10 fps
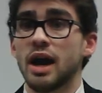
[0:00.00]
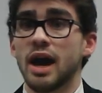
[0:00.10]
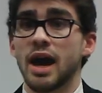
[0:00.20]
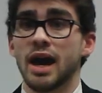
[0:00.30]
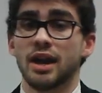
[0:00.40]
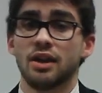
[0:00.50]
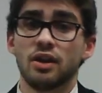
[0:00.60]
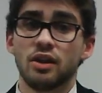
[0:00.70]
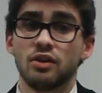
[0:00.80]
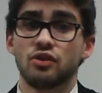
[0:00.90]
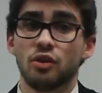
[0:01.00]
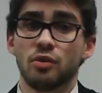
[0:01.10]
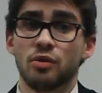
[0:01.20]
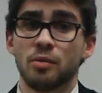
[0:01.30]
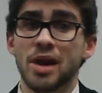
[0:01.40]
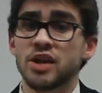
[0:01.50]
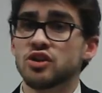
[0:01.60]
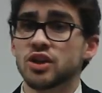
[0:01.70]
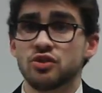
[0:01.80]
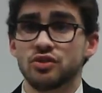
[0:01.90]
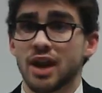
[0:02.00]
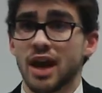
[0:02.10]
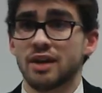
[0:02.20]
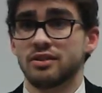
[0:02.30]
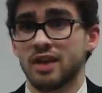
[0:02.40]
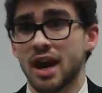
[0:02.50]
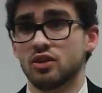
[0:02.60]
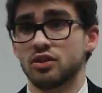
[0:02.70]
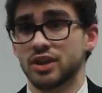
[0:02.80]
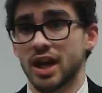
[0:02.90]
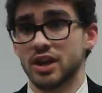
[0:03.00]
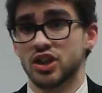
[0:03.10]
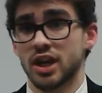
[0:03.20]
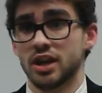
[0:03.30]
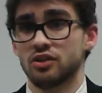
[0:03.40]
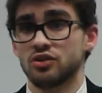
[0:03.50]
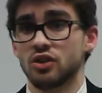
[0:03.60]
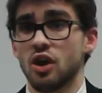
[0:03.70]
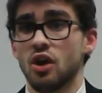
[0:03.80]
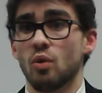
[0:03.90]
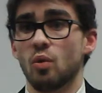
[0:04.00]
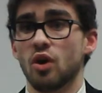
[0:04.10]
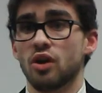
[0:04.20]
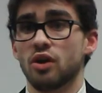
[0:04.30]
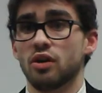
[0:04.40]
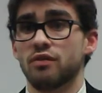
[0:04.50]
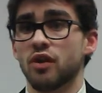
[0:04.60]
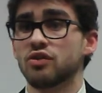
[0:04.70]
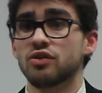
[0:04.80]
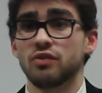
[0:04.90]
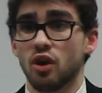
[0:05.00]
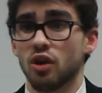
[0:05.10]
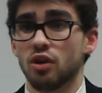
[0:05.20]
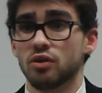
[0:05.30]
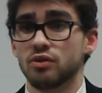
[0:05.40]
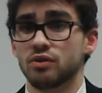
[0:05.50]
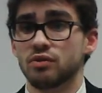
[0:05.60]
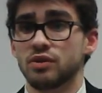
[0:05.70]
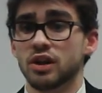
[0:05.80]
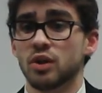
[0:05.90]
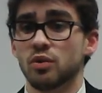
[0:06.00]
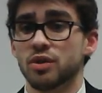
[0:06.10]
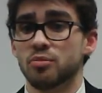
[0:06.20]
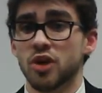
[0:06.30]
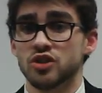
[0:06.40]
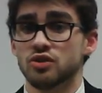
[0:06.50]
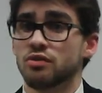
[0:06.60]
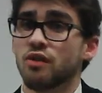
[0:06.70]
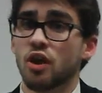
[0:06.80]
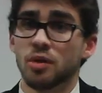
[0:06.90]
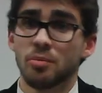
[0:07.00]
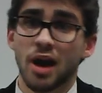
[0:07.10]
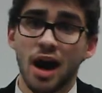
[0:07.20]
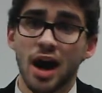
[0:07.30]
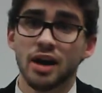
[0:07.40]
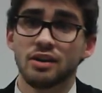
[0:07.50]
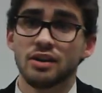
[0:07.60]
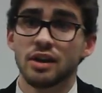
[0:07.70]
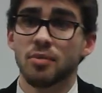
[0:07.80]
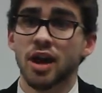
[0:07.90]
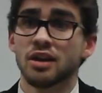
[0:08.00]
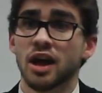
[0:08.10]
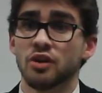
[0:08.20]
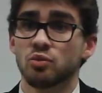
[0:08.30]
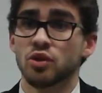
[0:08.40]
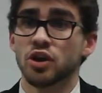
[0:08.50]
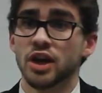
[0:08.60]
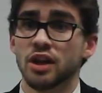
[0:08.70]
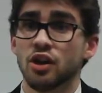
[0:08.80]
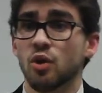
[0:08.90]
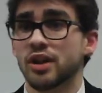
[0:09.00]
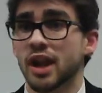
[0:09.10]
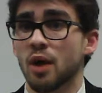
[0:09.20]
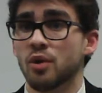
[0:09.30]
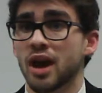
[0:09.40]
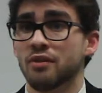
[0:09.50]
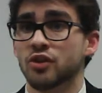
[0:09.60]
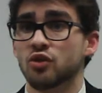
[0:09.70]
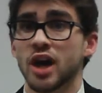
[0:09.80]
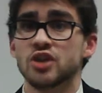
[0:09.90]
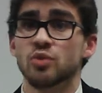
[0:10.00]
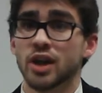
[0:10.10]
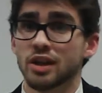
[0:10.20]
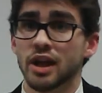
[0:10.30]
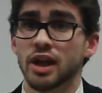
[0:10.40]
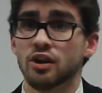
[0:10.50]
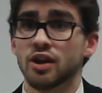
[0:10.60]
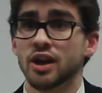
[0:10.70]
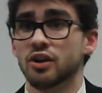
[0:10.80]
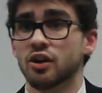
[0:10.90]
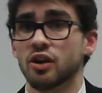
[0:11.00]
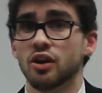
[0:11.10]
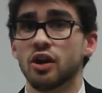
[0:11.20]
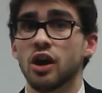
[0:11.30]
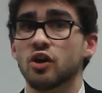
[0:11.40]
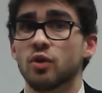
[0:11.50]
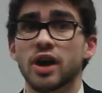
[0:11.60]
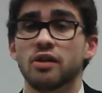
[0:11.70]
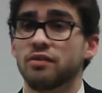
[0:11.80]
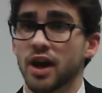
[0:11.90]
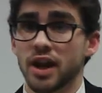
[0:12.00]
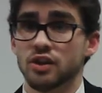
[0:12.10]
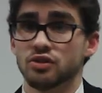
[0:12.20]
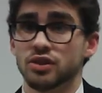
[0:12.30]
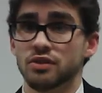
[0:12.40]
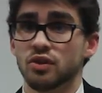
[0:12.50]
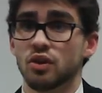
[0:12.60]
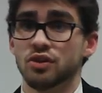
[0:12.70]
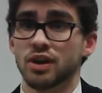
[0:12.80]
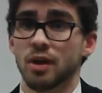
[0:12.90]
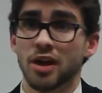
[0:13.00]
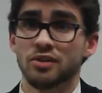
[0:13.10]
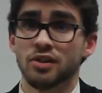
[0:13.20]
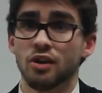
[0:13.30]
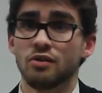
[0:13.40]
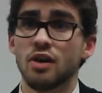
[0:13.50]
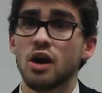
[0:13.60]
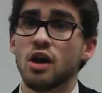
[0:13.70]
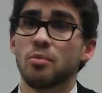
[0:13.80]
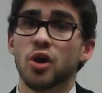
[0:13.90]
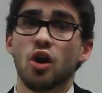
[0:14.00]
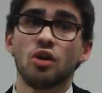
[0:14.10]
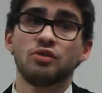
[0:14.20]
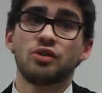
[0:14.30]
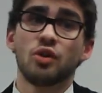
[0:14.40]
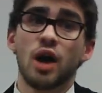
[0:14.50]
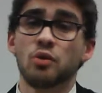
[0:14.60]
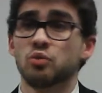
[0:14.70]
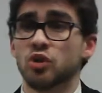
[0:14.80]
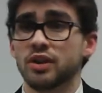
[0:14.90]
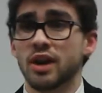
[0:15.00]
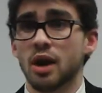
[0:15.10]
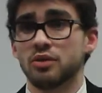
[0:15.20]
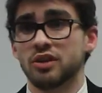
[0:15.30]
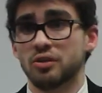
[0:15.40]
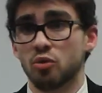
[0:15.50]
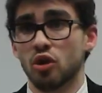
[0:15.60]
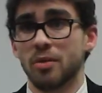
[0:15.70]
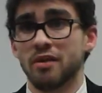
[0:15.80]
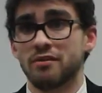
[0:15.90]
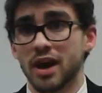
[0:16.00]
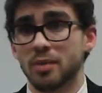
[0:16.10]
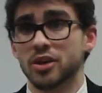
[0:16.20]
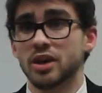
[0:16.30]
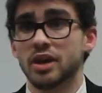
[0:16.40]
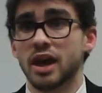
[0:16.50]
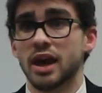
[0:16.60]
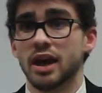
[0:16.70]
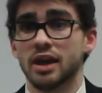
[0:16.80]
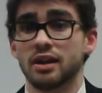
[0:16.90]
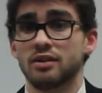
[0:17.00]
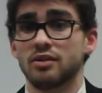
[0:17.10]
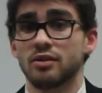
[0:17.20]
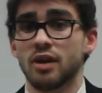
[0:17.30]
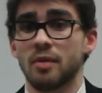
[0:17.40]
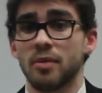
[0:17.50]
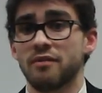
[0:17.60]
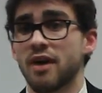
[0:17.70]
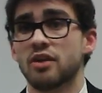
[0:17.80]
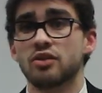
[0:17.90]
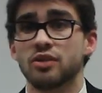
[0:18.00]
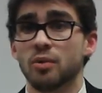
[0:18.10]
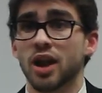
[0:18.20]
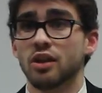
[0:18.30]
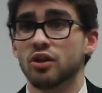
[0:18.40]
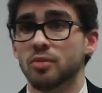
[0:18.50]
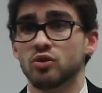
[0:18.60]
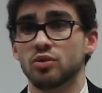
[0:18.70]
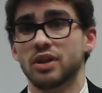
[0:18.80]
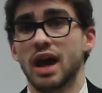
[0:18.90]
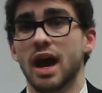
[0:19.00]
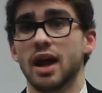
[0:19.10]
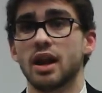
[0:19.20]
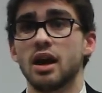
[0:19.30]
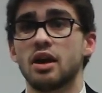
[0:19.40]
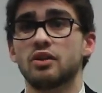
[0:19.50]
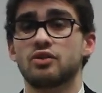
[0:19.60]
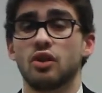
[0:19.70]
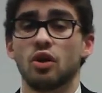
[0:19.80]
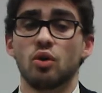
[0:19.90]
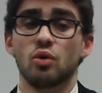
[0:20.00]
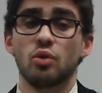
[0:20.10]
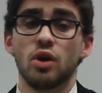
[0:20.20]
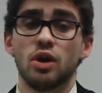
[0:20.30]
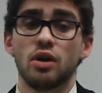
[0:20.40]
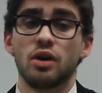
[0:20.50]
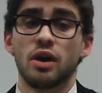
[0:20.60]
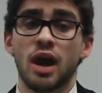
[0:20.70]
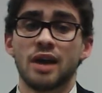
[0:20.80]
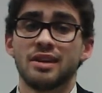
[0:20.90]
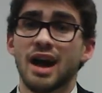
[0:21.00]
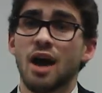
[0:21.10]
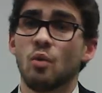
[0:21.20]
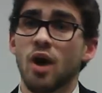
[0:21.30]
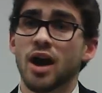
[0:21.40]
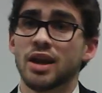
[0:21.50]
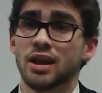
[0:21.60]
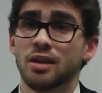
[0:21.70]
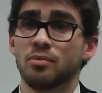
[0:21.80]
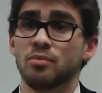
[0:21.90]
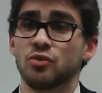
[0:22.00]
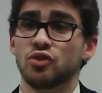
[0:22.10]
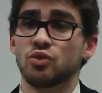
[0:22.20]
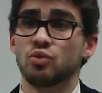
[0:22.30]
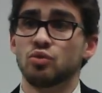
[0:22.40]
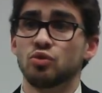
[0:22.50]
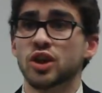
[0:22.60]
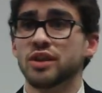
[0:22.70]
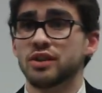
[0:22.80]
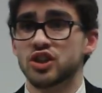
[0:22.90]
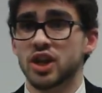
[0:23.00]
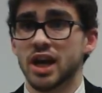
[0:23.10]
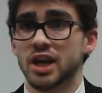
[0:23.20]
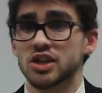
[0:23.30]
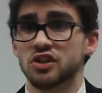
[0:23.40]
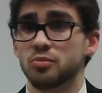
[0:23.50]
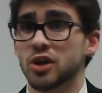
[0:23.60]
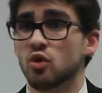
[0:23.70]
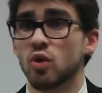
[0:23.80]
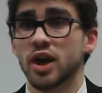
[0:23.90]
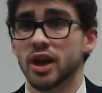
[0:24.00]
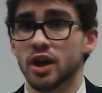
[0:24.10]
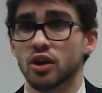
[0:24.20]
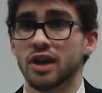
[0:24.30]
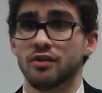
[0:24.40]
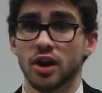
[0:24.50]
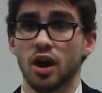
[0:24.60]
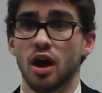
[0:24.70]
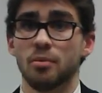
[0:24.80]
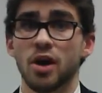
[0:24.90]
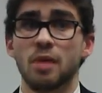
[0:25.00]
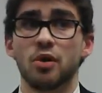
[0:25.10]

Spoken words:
And so the major issues that I had to tackle in that change were, first of all, dealing with the pressure of falling behind in my classwork and knowing that I would have to graduate later and incur greater financial difficulty on myself. But also, I was worried that I would disappoint my family. And my father is someone I look up to a lot, so I did not want him to look at the change as me quitting or giving up, but